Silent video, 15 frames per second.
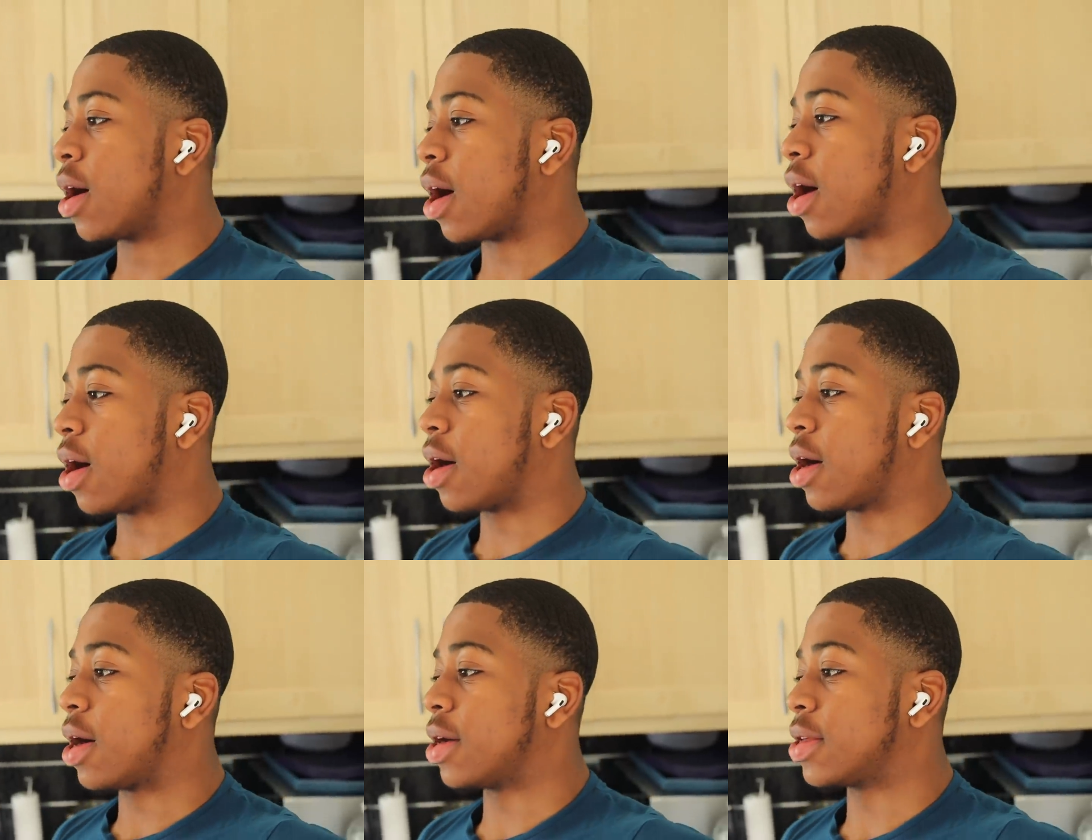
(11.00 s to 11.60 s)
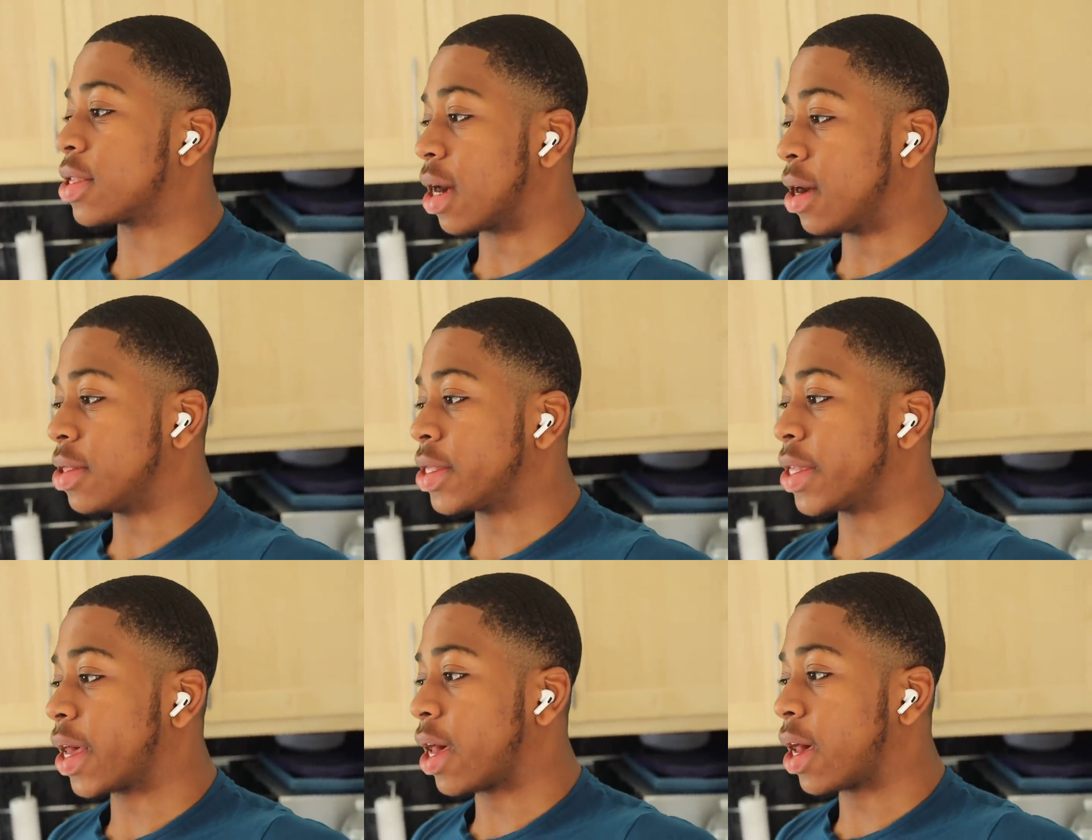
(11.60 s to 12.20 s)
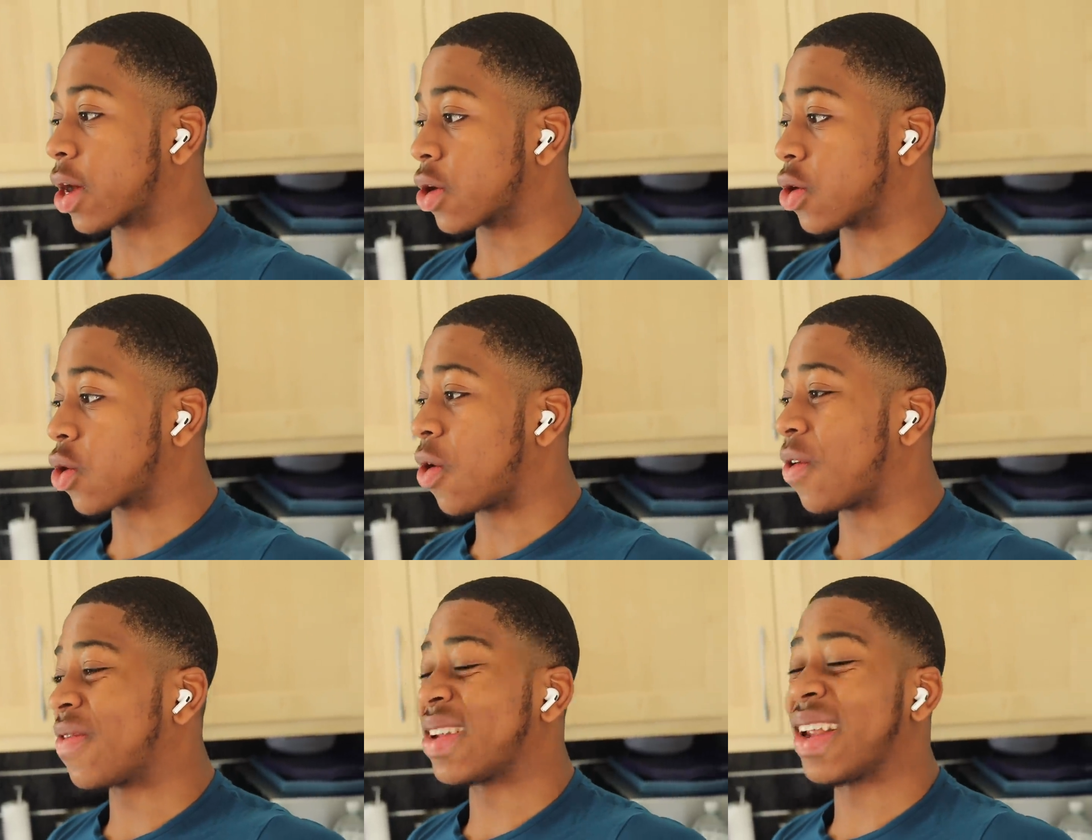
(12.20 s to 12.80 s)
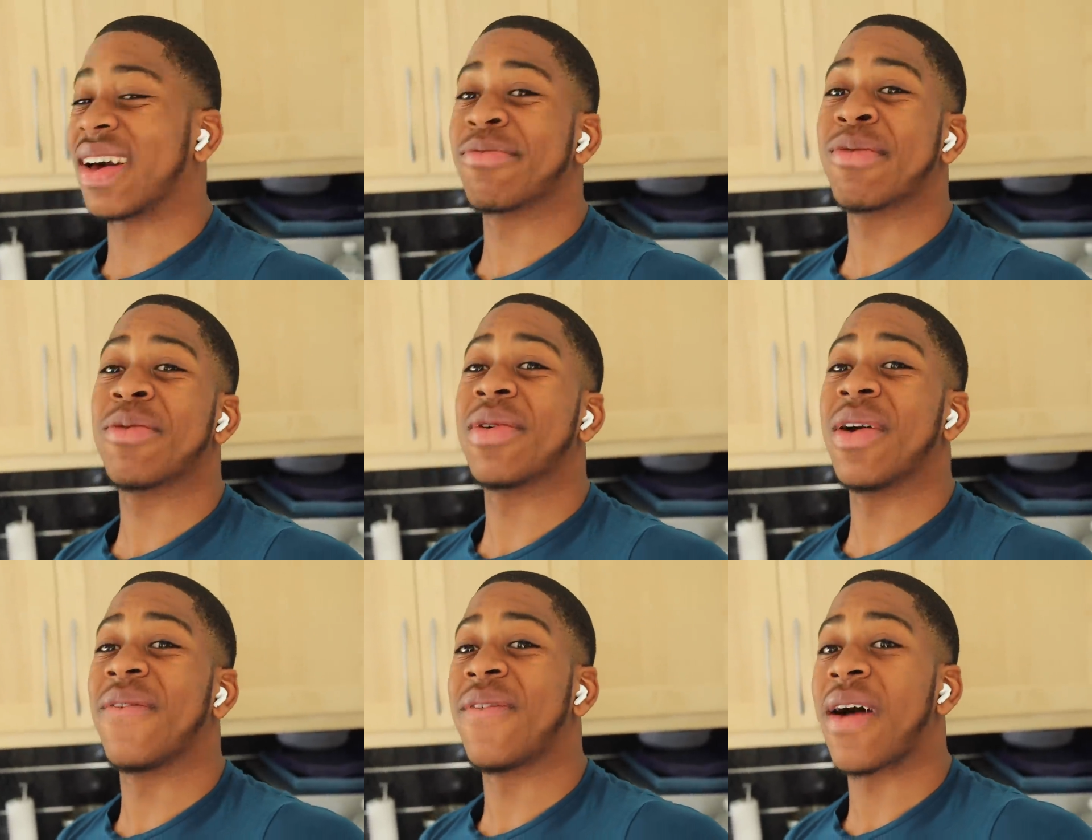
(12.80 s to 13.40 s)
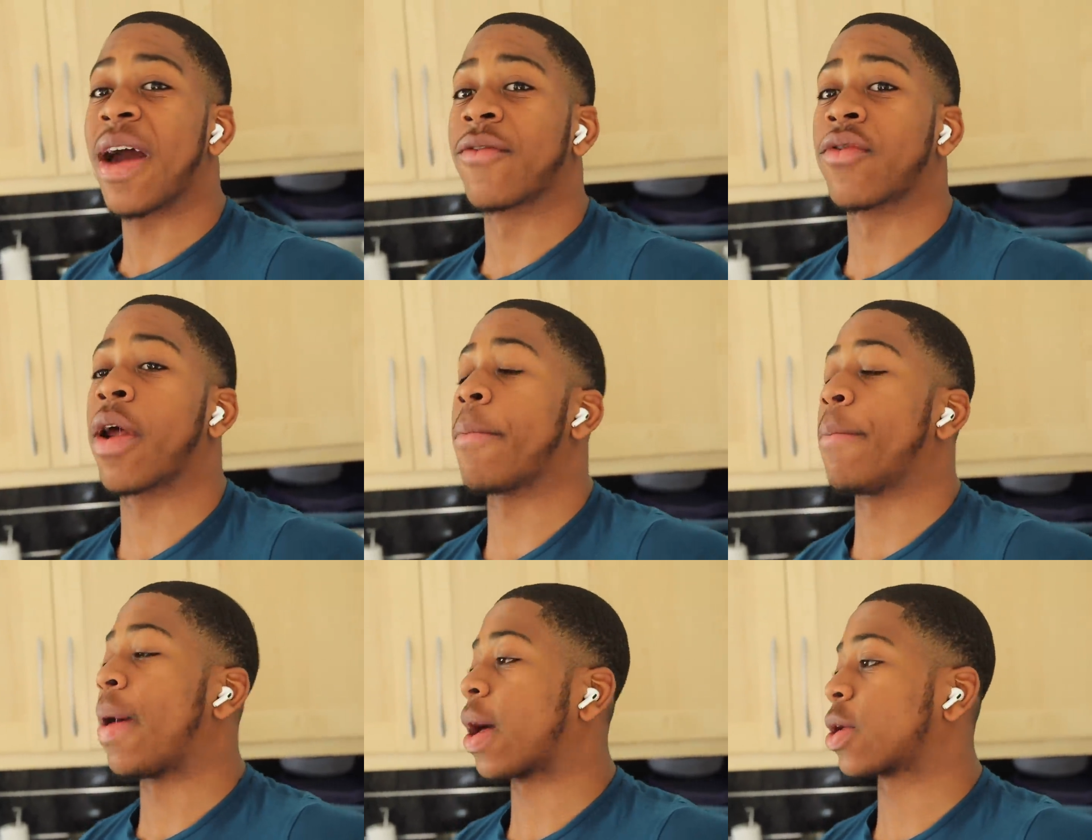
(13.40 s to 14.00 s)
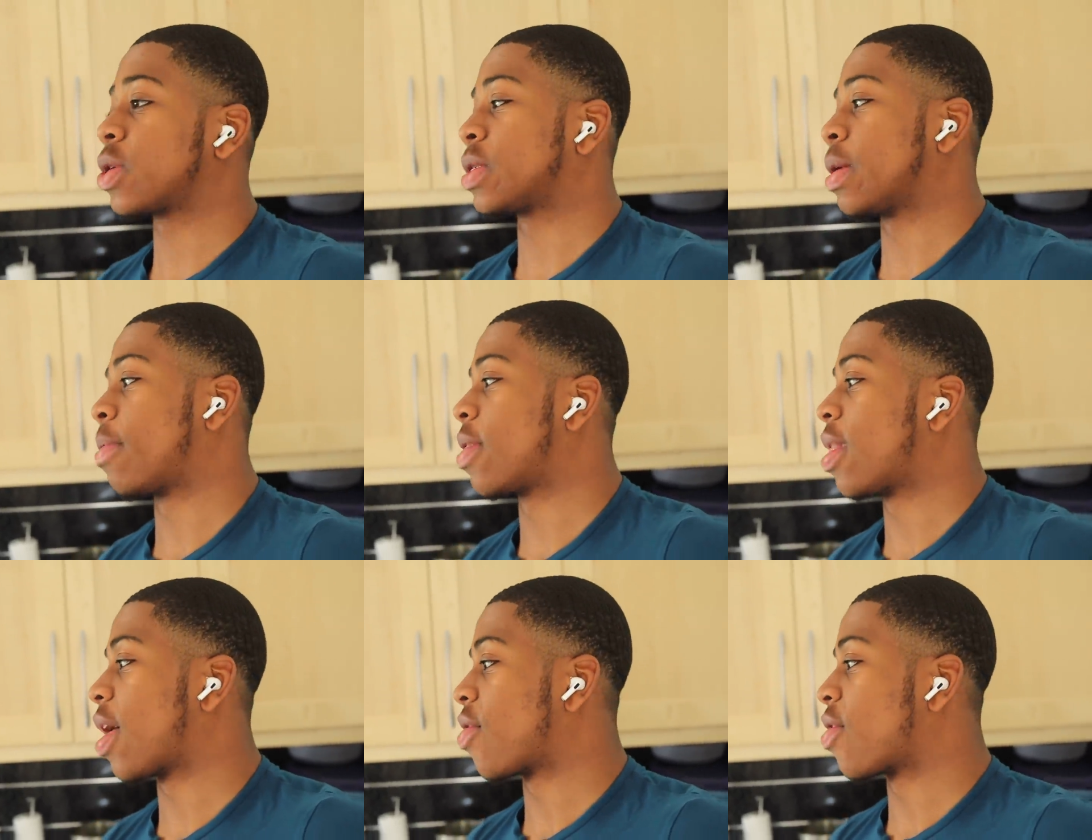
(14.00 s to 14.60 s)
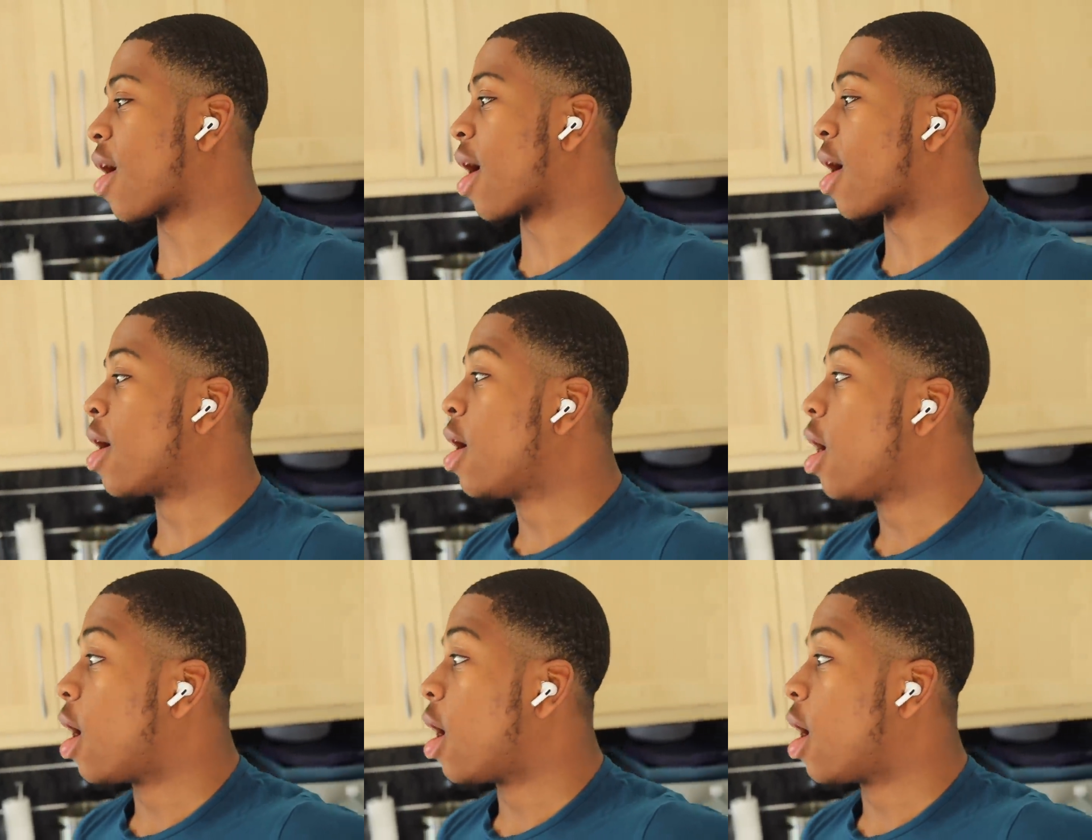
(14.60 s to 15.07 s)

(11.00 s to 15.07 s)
uh, done there. Going to go for like maybe a five rep max or something like that.